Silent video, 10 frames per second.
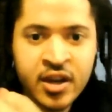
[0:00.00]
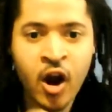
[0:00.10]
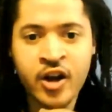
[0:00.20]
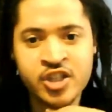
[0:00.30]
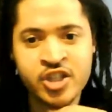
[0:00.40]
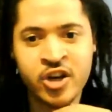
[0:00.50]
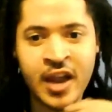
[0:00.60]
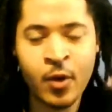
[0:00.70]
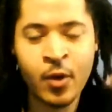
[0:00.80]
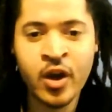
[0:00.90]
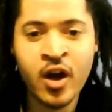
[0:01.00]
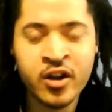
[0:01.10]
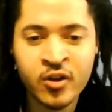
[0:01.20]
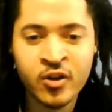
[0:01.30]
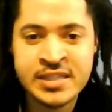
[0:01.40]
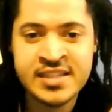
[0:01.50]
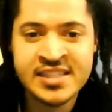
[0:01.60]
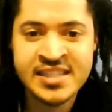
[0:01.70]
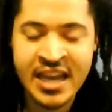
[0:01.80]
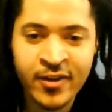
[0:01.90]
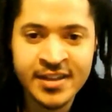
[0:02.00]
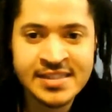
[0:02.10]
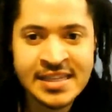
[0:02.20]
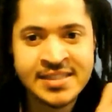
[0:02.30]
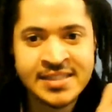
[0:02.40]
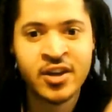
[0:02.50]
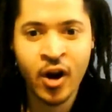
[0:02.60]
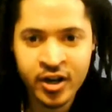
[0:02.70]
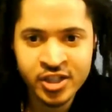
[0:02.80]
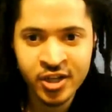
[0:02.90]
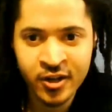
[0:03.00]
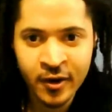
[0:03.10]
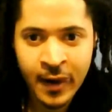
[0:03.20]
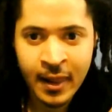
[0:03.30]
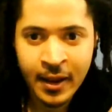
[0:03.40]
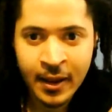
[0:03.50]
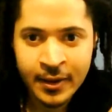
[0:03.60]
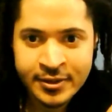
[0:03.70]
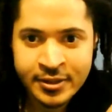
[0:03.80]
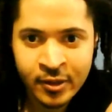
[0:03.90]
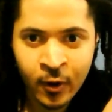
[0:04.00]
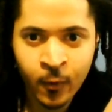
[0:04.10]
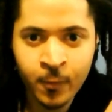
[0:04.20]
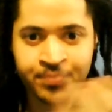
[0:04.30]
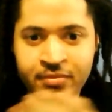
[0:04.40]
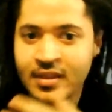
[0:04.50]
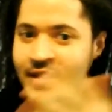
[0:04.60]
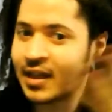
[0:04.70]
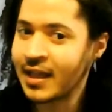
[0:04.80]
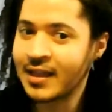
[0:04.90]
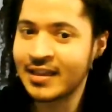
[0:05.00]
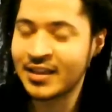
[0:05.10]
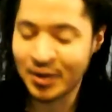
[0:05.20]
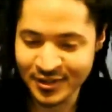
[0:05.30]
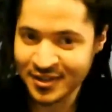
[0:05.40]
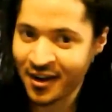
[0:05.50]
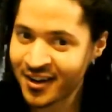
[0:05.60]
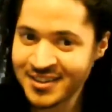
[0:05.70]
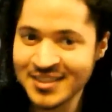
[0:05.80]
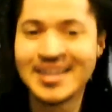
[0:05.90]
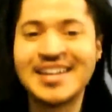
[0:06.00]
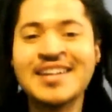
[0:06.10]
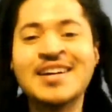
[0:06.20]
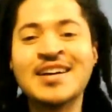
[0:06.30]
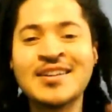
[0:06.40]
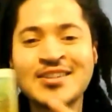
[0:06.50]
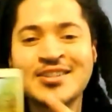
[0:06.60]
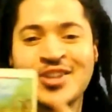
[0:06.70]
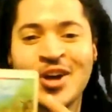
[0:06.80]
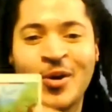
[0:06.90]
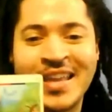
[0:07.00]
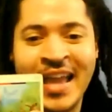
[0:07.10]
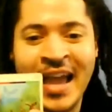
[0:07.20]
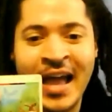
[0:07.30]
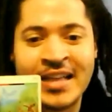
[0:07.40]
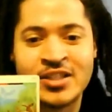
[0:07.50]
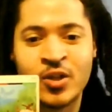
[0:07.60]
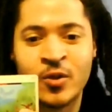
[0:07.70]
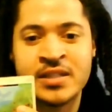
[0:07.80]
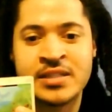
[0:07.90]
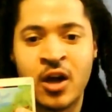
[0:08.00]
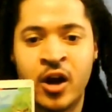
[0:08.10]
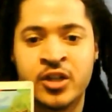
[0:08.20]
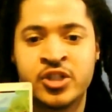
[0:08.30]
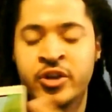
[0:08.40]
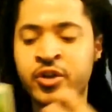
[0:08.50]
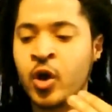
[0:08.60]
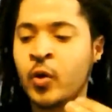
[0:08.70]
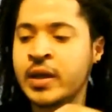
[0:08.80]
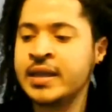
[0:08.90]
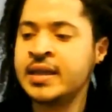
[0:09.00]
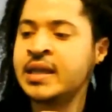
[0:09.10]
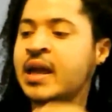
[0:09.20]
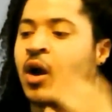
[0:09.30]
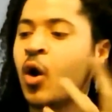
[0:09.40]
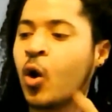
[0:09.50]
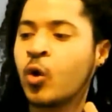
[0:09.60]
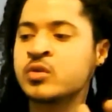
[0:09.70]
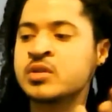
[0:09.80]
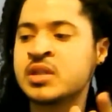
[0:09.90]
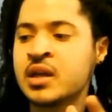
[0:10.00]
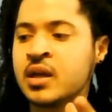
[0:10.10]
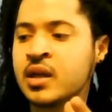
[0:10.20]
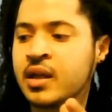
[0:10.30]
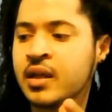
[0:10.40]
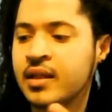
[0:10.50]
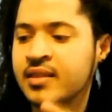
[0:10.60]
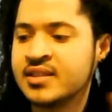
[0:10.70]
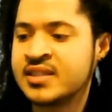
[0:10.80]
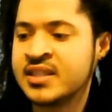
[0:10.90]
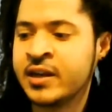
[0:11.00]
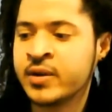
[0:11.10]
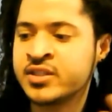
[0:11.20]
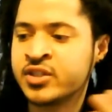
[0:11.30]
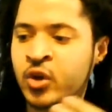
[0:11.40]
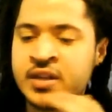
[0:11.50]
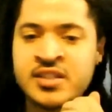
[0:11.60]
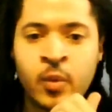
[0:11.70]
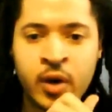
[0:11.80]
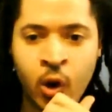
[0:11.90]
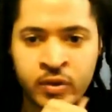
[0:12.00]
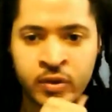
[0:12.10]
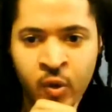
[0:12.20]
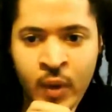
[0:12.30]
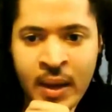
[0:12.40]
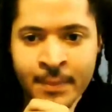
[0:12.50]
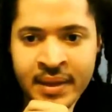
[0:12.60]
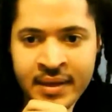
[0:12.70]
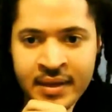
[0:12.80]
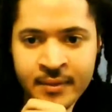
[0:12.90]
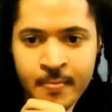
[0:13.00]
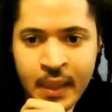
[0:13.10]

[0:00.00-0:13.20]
is an archer, and we all know Sagittarius is an archer. So, you know, these cards. So yeah, so this archer, you know, he holds the secrets. You know, he's the one holding the weapon,